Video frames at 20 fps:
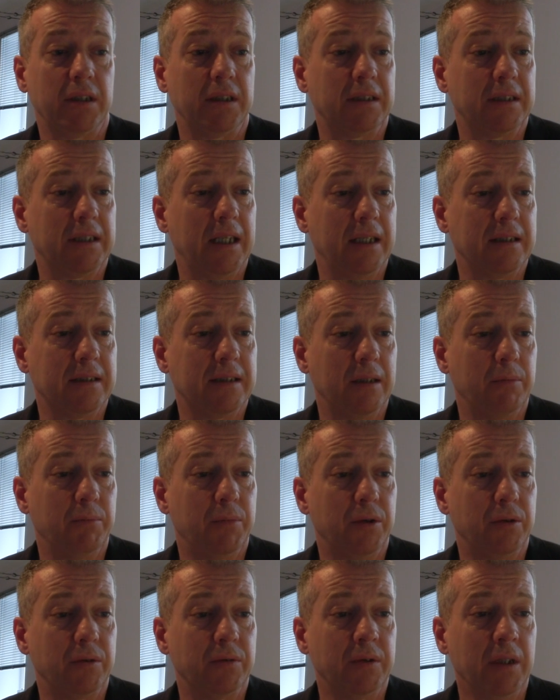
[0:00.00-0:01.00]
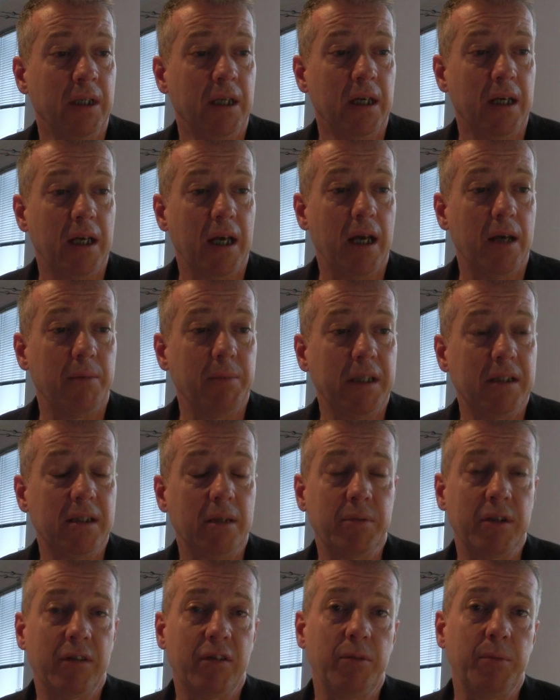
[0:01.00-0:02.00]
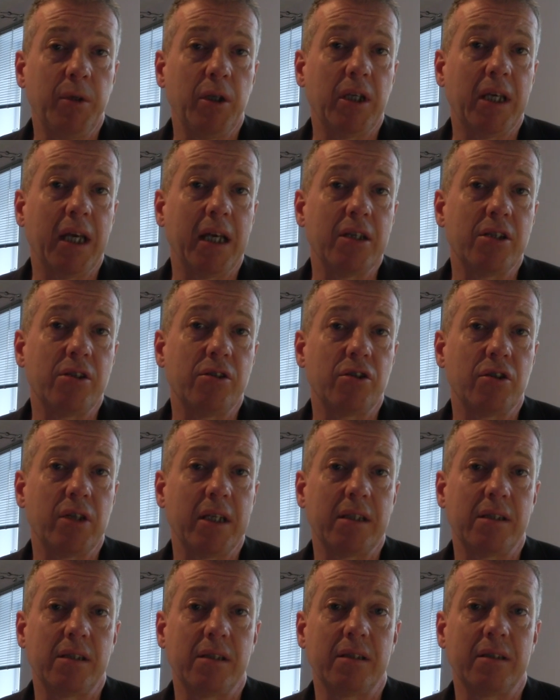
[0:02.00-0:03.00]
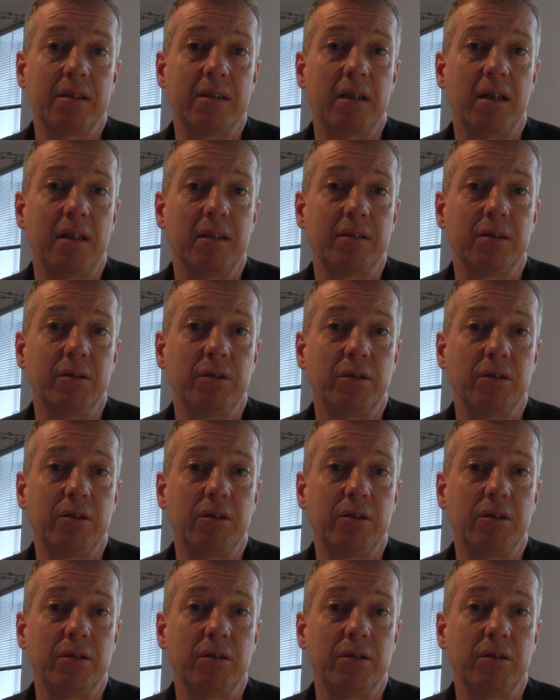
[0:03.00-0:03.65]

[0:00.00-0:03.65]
It's that simple. In terms of communication strategies and styles,